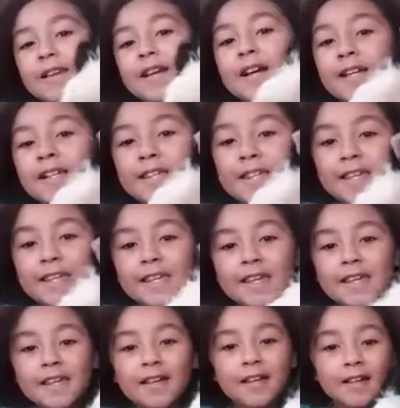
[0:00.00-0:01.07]
is right
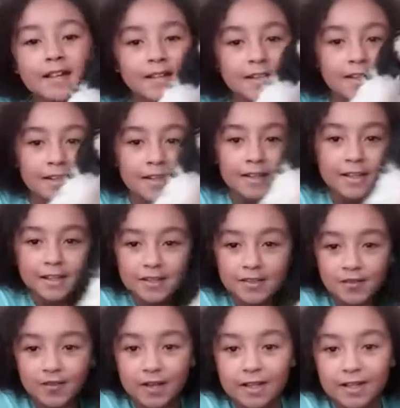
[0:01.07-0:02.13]
here. My baby sister's
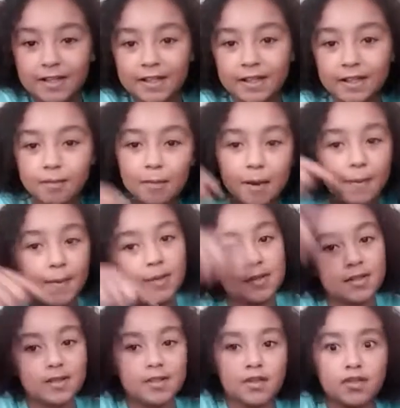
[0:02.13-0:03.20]
right there.
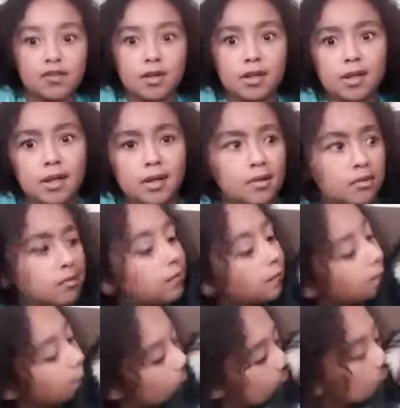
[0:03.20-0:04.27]

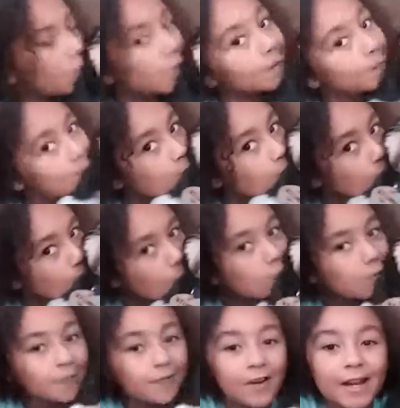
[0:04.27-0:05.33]
Right?
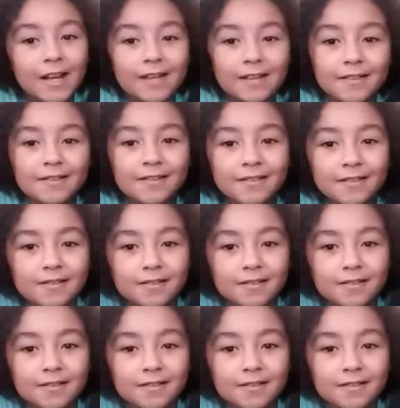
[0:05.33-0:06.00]
My dog,